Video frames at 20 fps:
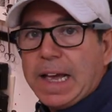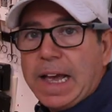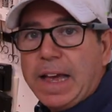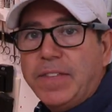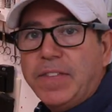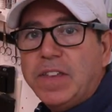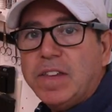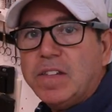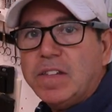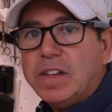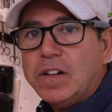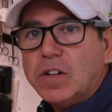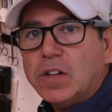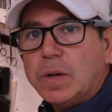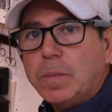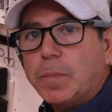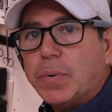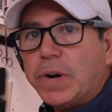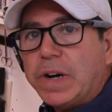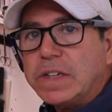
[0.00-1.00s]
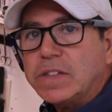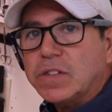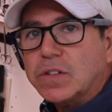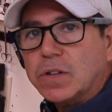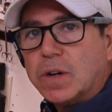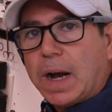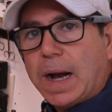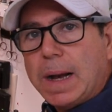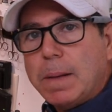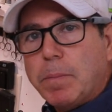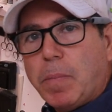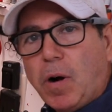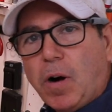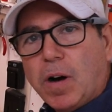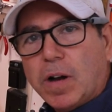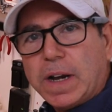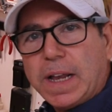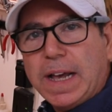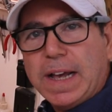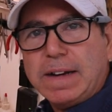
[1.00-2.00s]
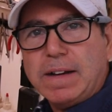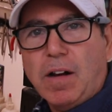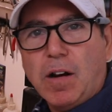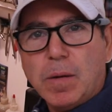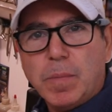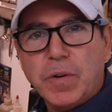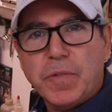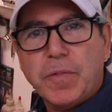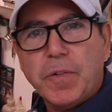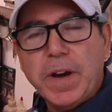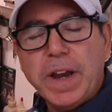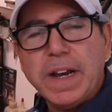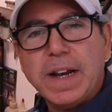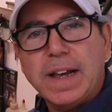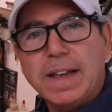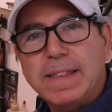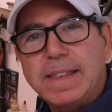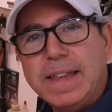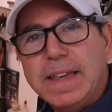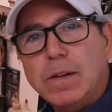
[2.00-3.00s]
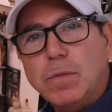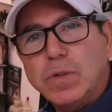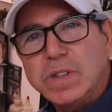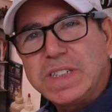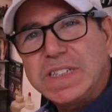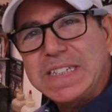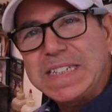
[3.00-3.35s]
And this little compressor I bought at Harbor Freight, I think it was